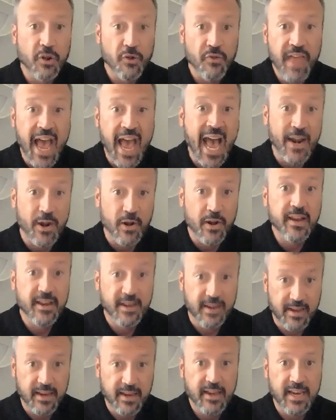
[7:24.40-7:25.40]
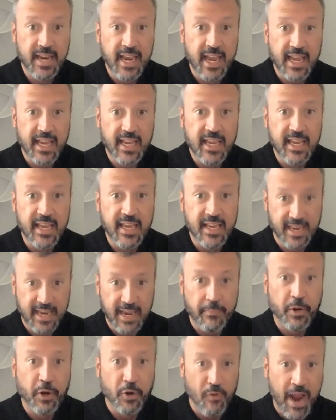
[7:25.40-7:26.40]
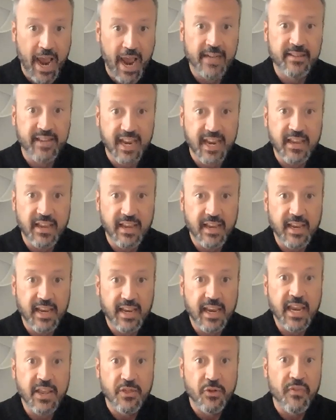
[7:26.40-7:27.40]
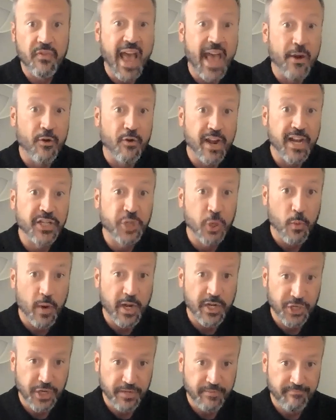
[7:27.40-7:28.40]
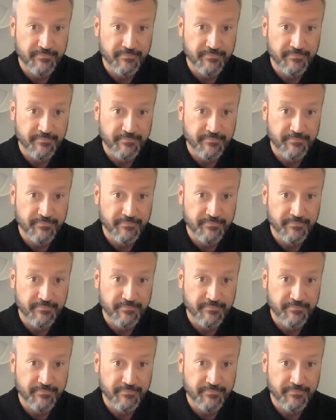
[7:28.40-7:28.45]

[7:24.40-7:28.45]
that, yep, correct. Either that or intuition.